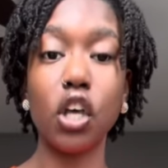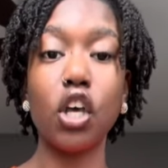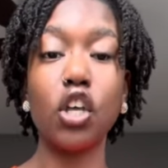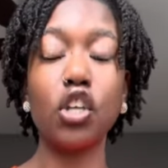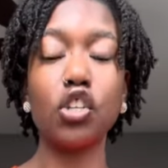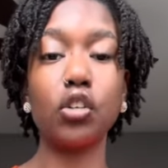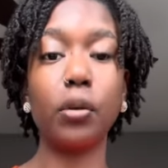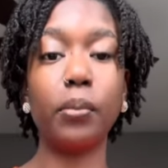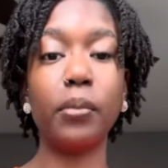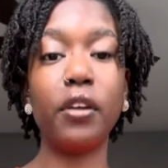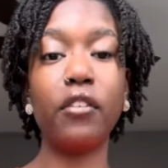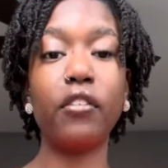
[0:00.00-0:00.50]

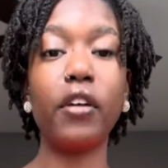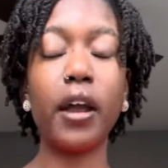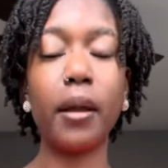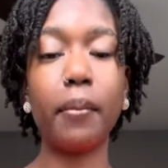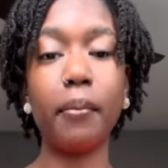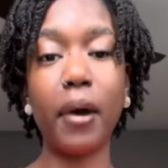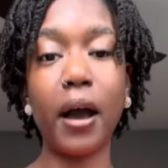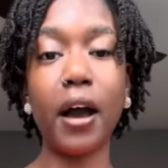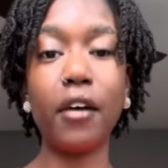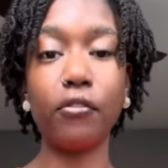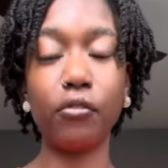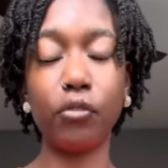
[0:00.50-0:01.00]
So be very
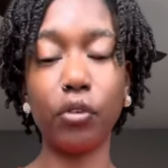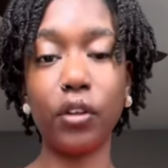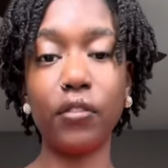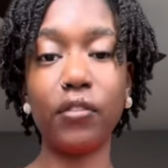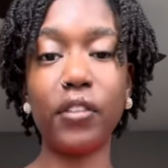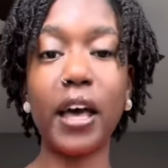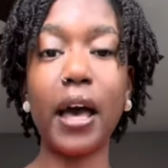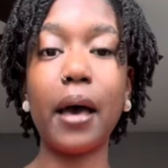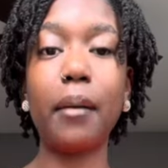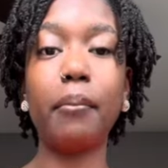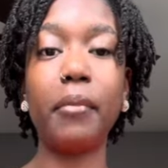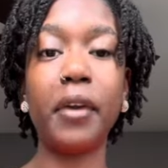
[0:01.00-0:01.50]
mindful of
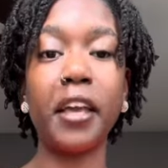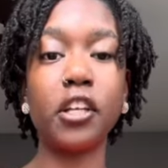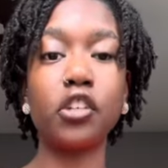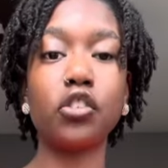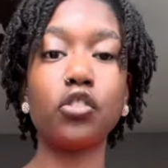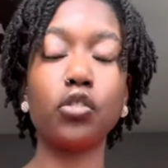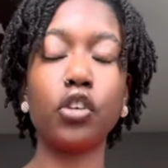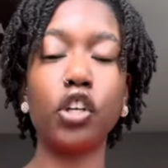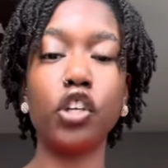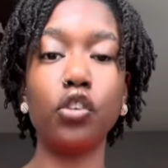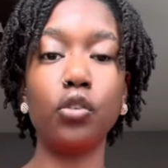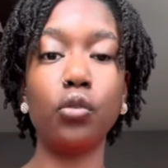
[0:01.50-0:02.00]
that. Make
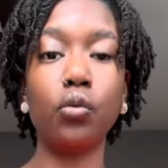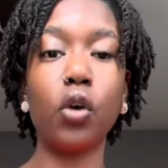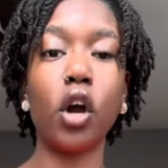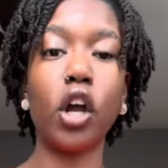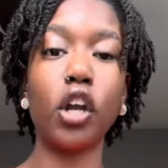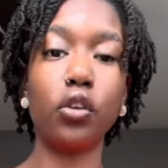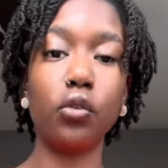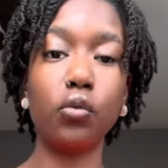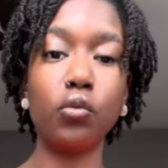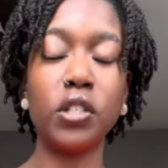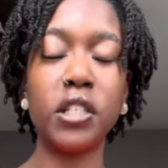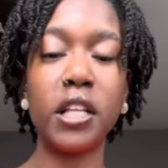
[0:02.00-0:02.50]
sure you are
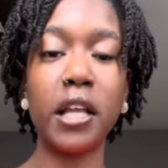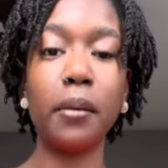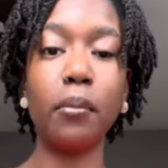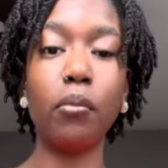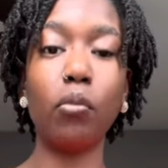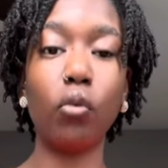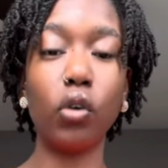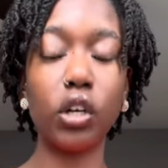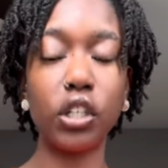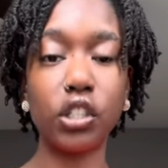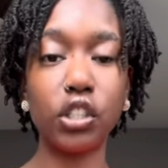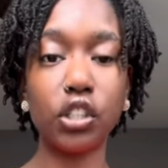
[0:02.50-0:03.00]
using
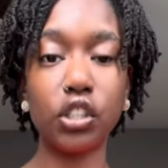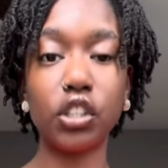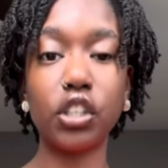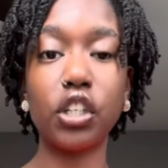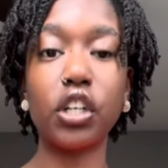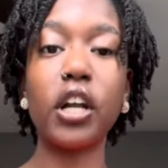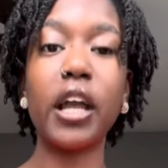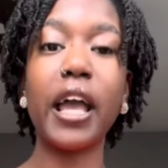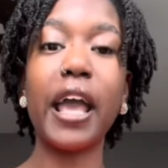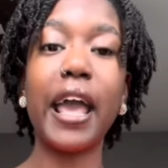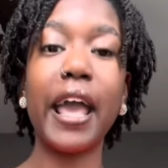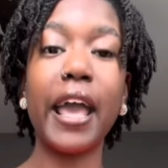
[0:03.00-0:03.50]

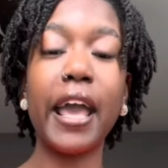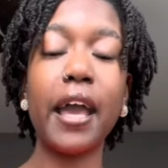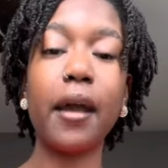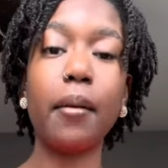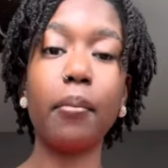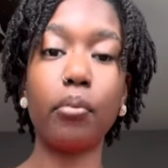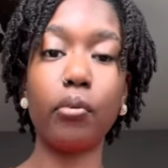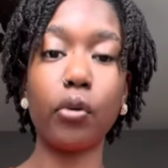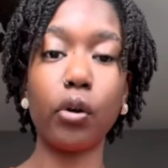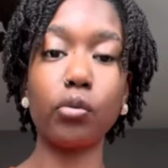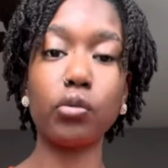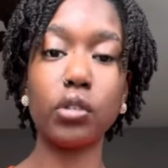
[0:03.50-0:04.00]
moisture and
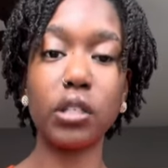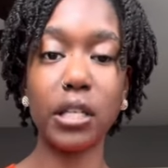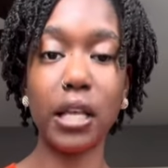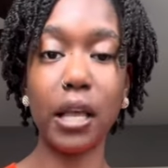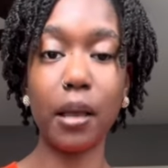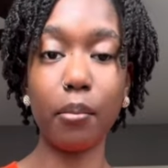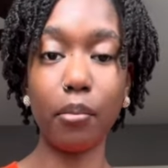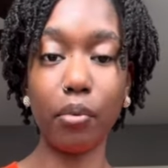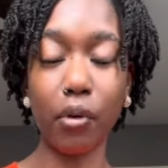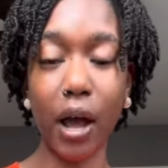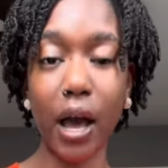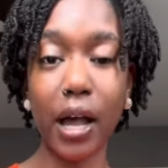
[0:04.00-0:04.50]

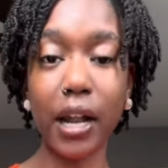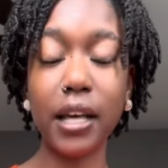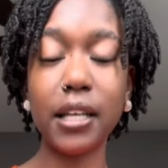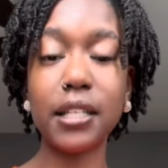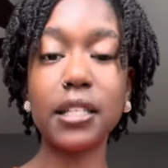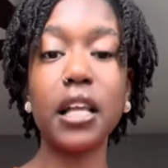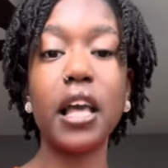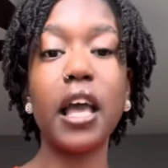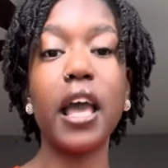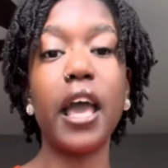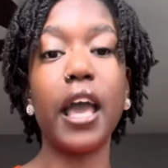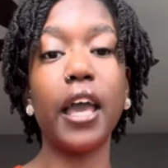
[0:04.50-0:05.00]
protein products,
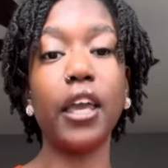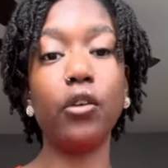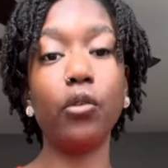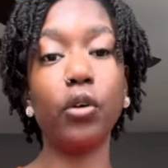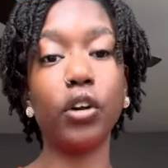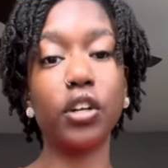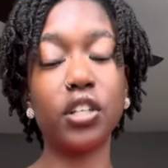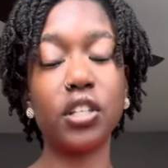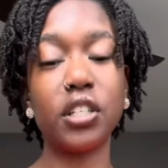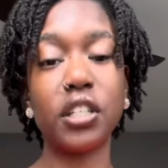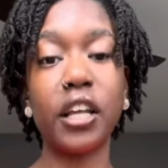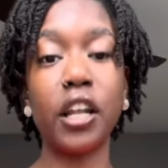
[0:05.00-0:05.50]
and you
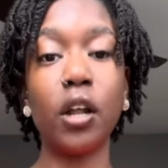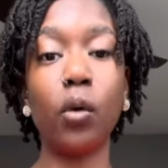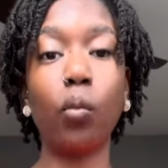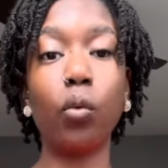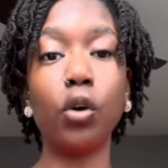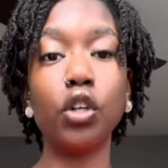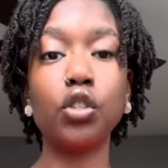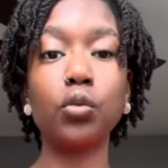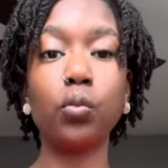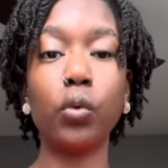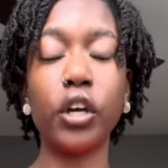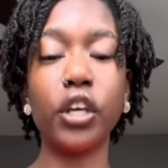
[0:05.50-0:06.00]
understanding
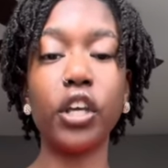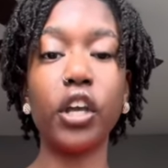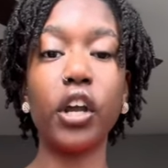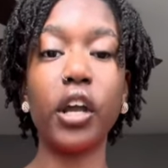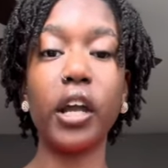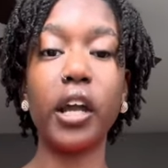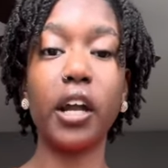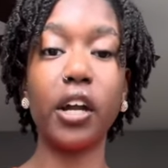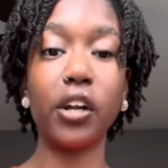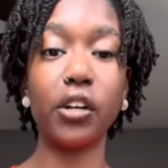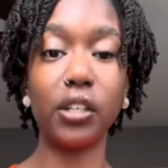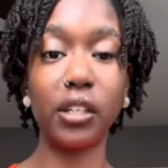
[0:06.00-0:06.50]
which one your
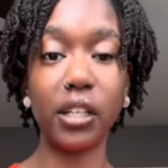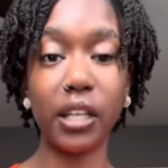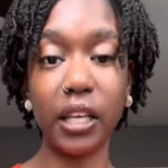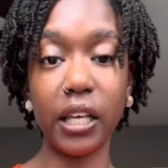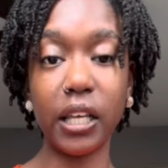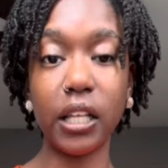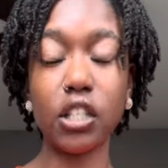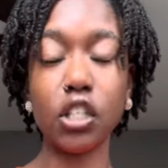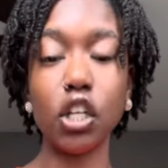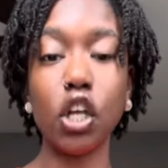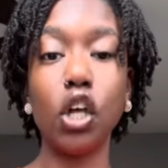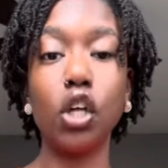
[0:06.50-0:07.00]
hair
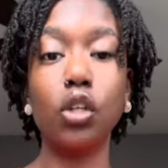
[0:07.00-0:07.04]
needs.